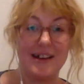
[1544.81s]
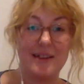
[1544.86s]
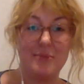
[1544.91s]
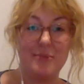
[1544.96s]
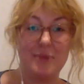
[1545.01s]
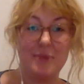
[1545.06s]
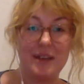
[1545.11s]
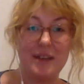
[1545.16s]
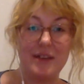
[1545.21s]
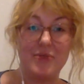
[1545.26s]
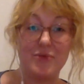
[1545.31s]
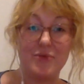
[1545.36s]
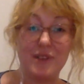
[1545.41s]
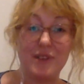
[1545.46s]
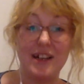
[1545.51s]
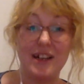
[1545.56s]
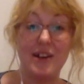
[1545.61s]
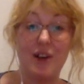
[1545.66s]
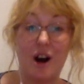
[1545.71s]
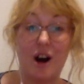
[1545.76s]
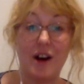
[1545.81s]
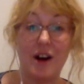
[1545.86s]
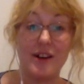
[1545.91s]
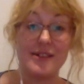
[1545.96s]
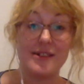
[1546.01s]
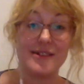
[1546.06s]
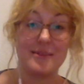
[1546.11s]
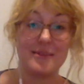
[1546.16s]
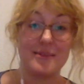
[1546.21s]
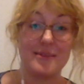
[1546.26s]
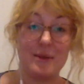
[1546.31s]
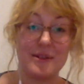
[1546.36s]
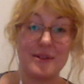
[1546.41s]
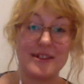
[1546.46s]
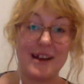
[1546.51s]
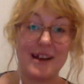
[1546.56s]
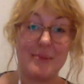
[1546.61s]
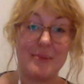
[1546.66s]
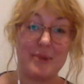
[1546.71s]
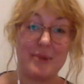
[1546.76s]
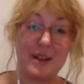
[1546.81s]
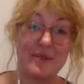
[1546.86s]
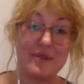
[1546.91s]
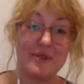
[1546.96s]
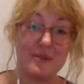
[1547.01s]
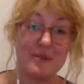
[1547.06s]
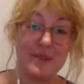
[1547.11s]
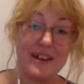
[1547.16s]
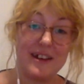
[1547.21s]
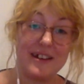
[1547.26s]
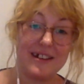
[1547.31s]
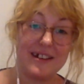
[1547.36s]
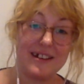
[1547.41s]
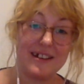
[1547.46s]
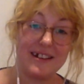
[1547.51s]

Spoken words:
being really honest about what's happening for me.